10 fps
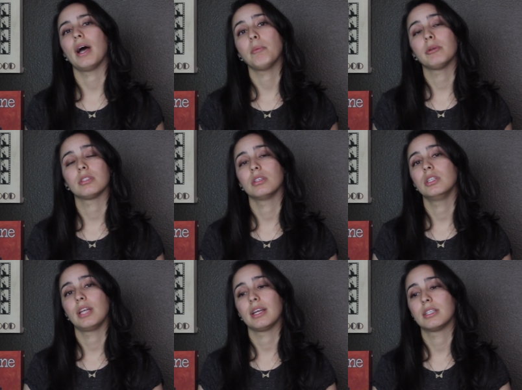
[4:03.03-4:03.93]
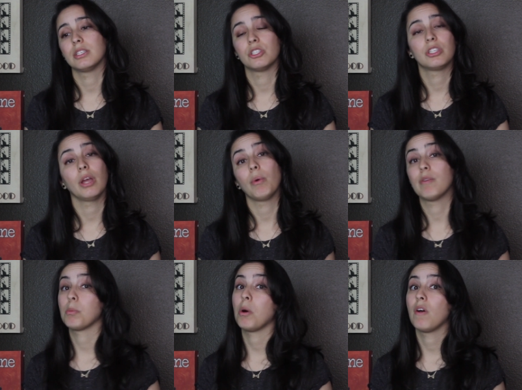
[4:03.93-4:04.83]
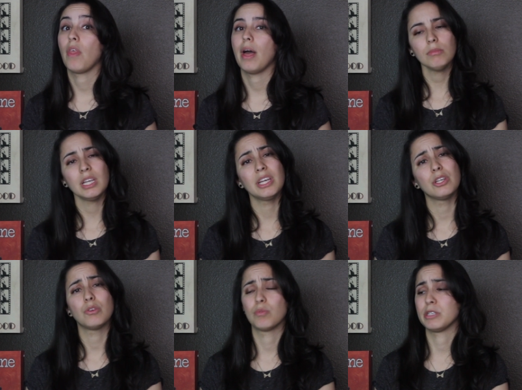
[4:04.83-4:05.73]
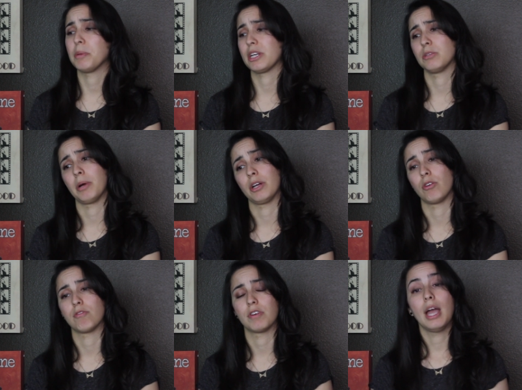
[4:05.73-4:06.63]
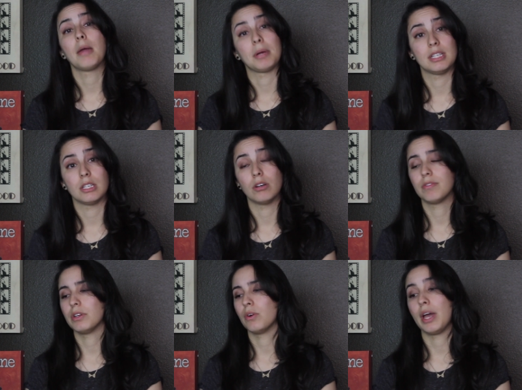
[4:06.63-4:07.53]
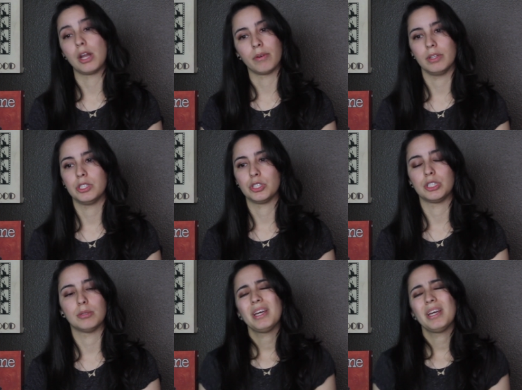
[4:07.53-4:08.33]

I personally like to stay away from all of that and respect my girlfriend and myself, you know, and our relationship.